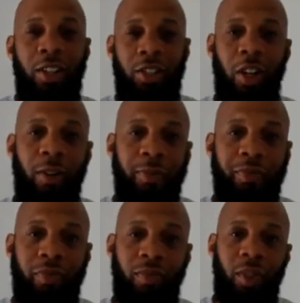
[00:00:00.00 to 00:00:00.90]
So,
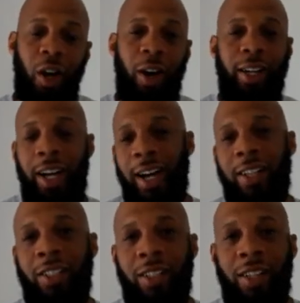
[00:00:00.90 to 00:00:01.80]
all right
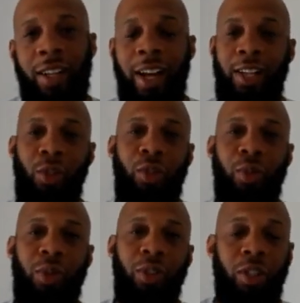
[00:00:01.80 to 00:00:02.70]
guys, as
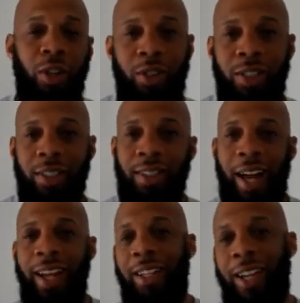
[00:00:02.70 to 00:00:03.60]
usual, you know, just
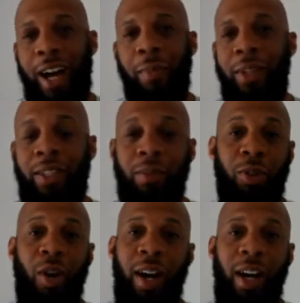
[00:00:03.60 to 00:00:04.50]
like, comment,
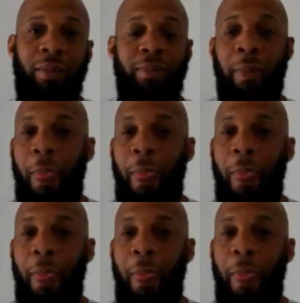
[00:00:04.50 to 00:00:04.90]
subscribe.